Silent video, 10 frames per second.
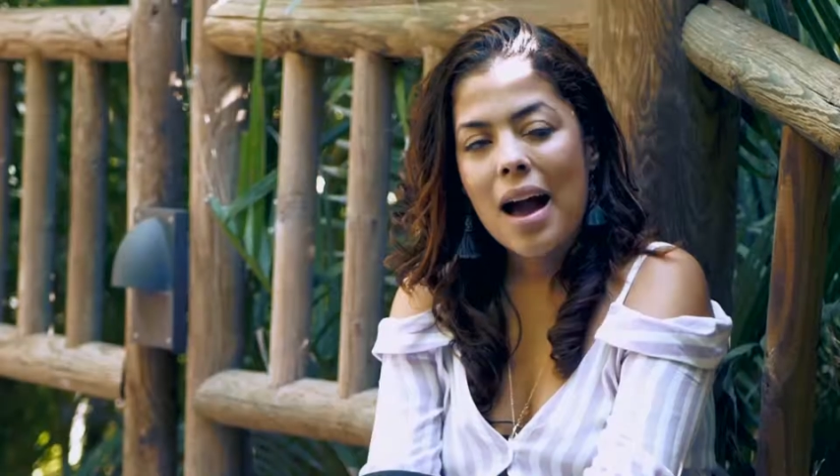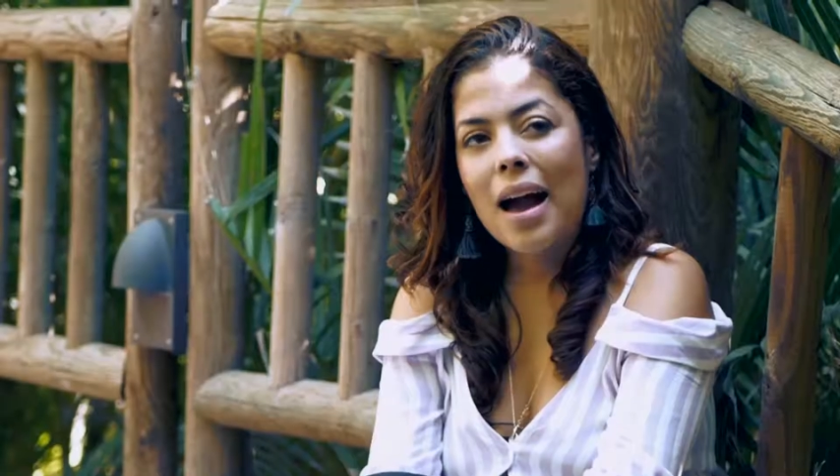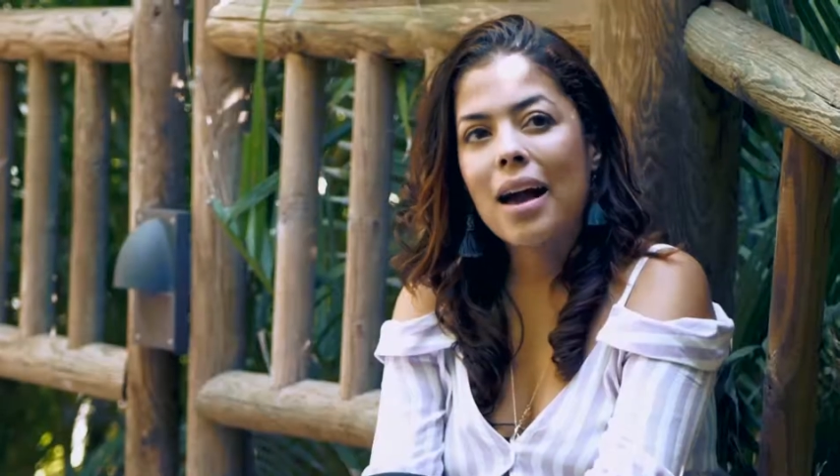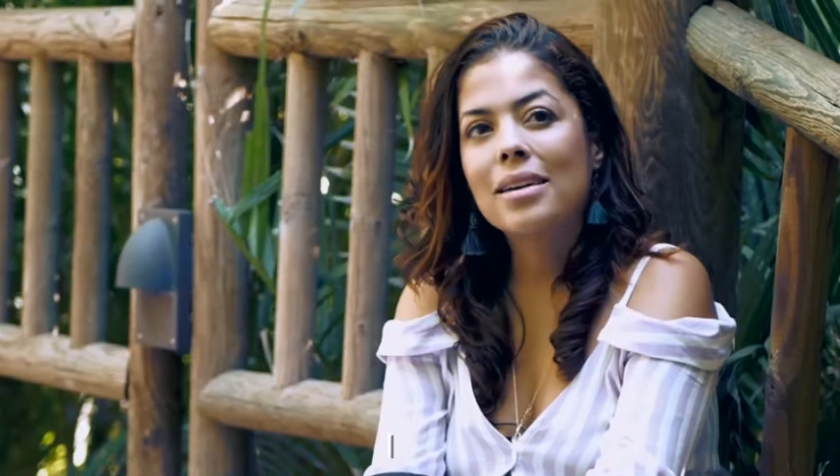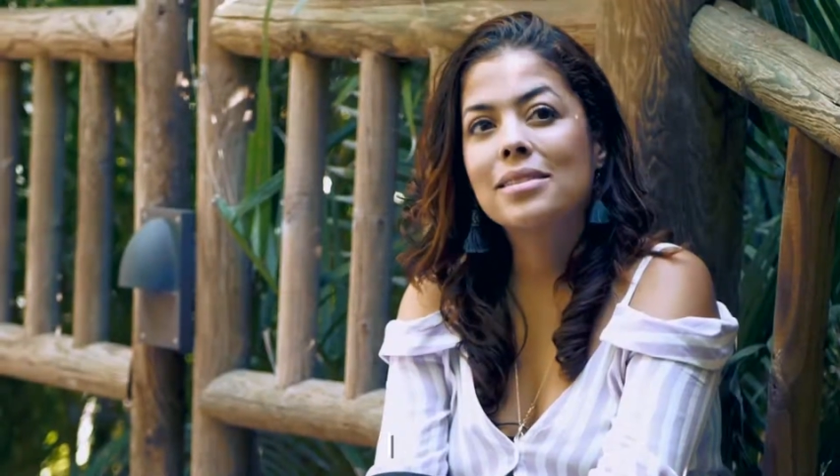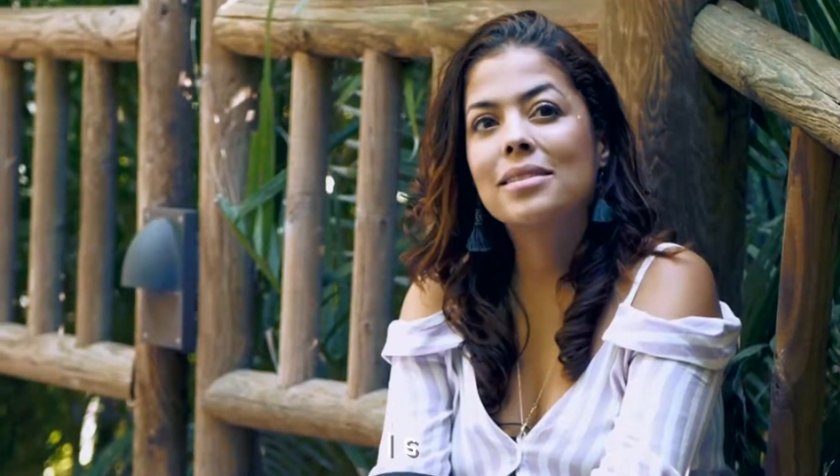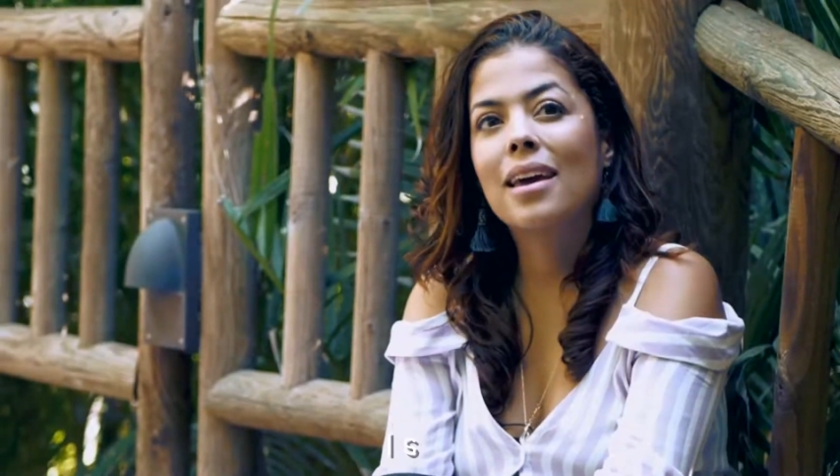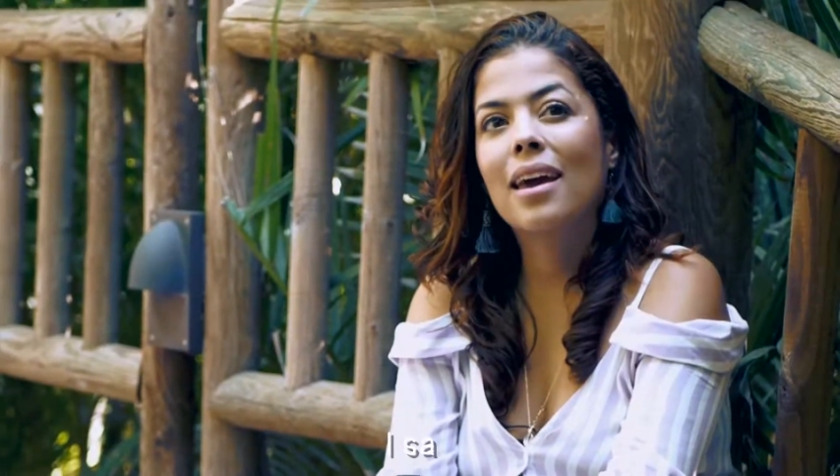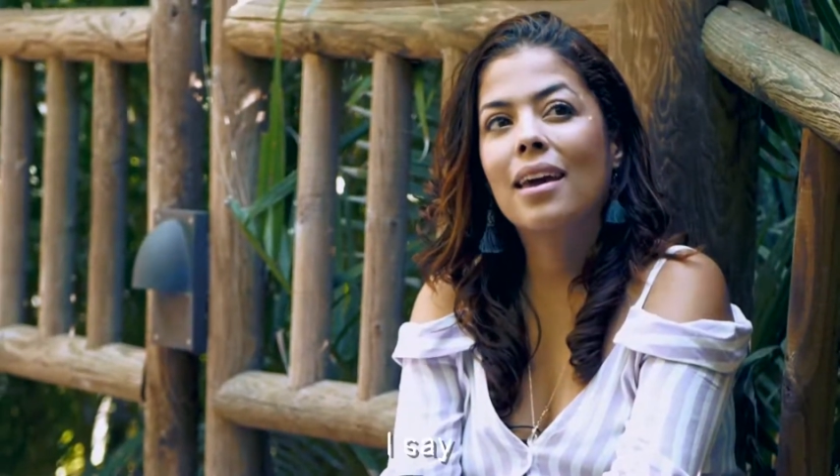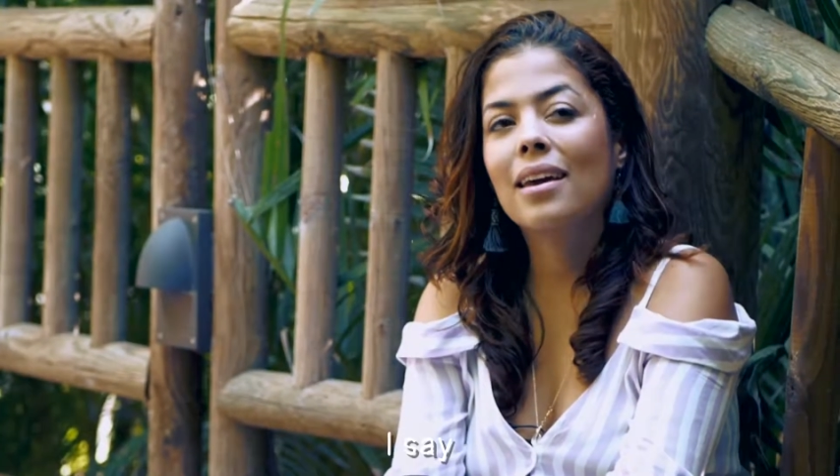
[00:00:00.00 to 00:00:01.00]
I
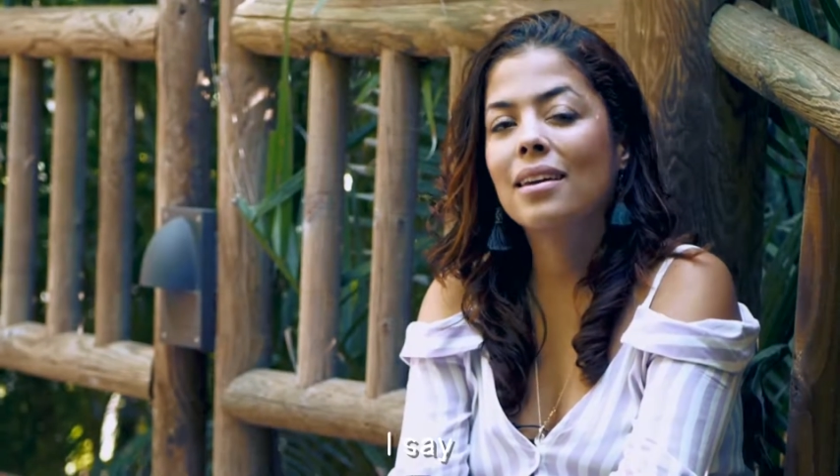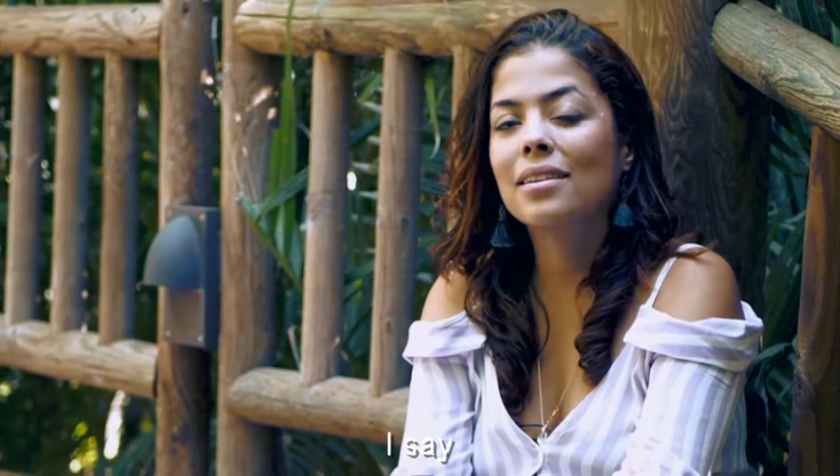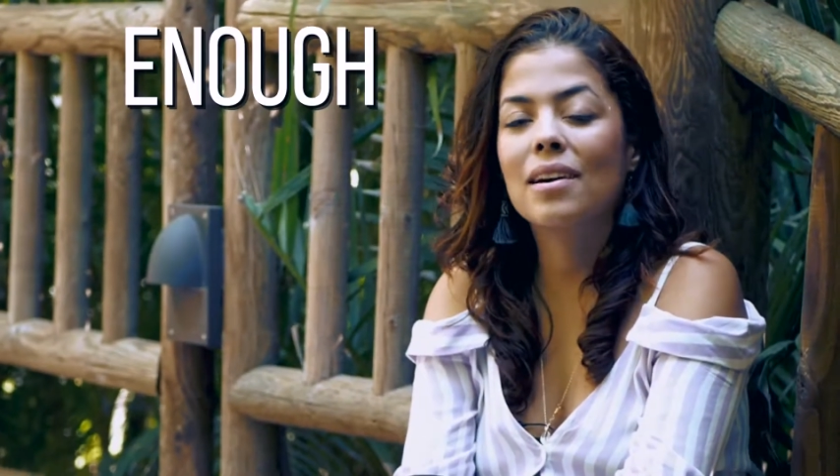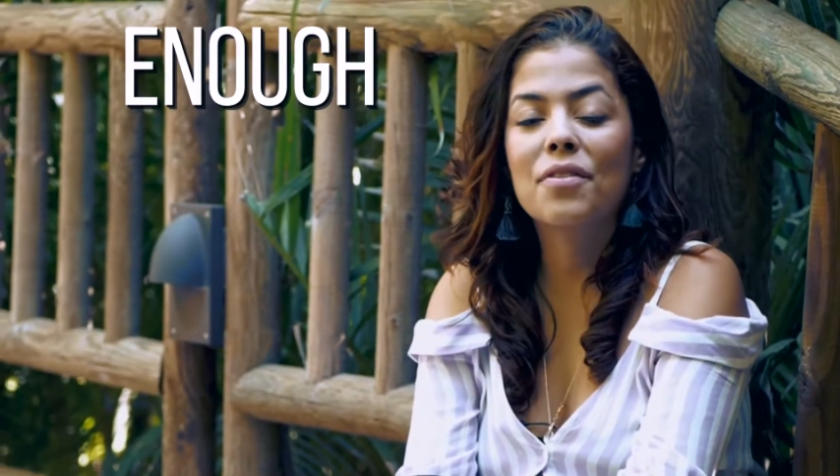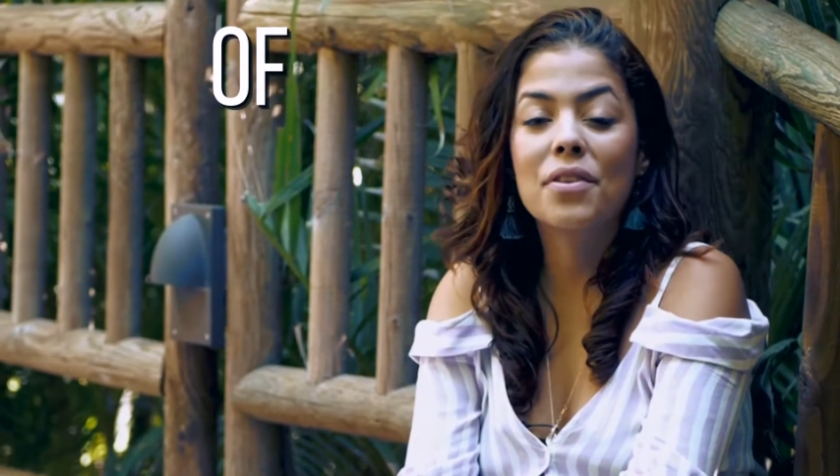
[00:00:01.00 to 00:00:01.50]
say enough